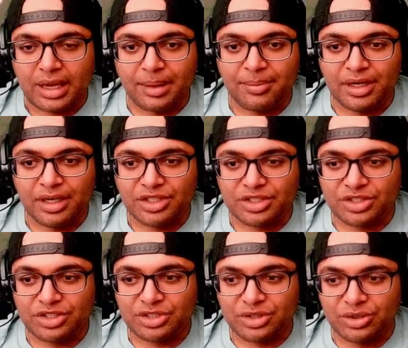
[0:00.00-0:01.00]
I'm gonna
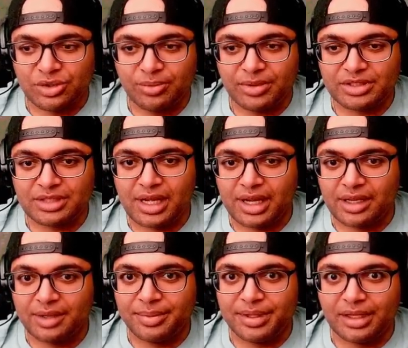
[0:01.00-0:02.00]
assume there's not
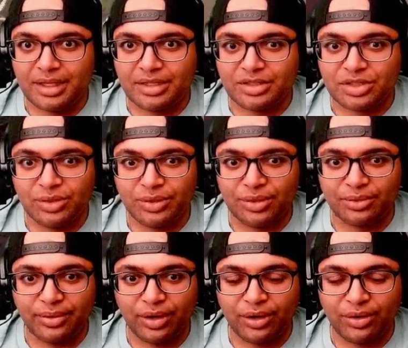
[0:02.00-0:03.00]
gonna be two in a
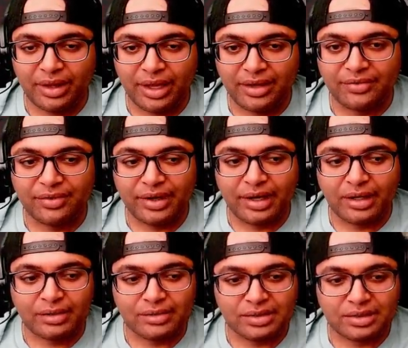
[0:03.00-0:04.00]
row live
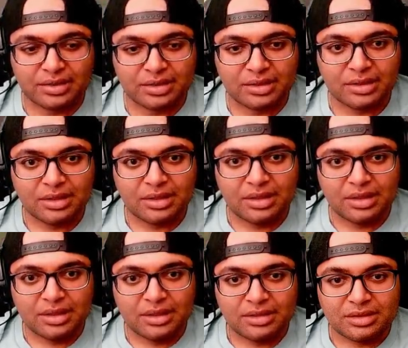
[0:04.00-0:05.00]
rounds.
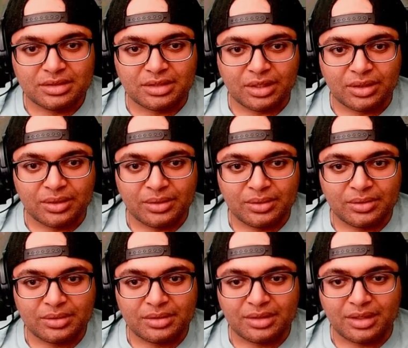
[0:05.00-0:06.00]
So,
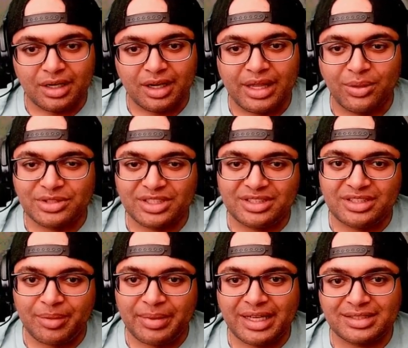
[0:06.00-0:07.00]
oh, that was a
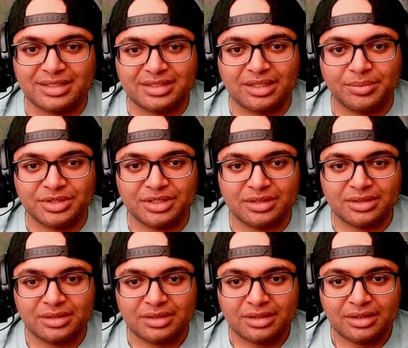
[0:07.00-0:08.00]
dumbass
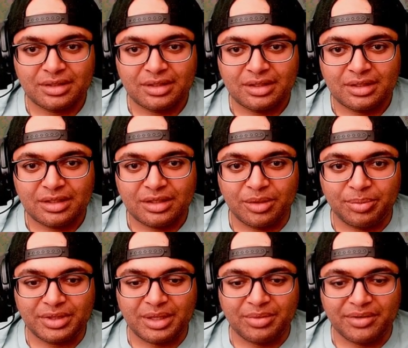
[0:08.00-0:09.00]
assumption. Yo, put
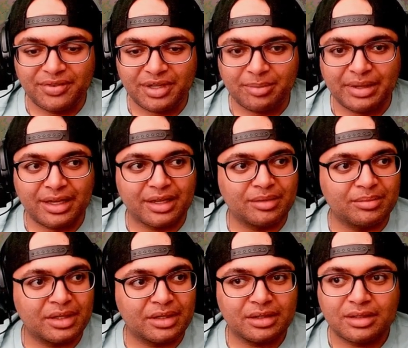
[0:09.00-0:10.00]
that motherfucker back in,
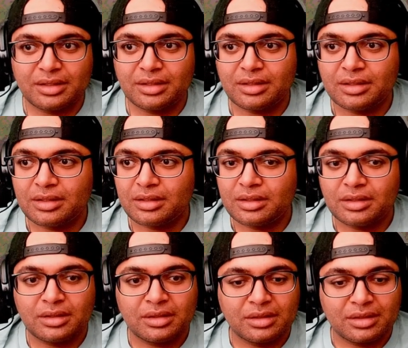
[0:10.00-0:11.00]
bruh.
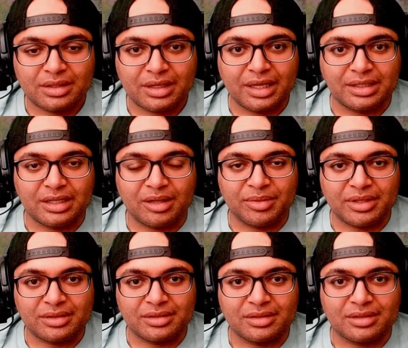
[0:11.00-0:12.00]
God damn it.
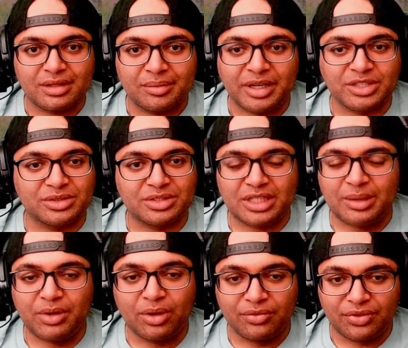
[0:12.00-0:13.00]
I might as well just keep
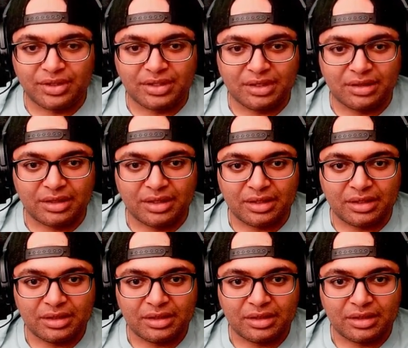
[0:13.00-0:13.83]
going for the dealer here.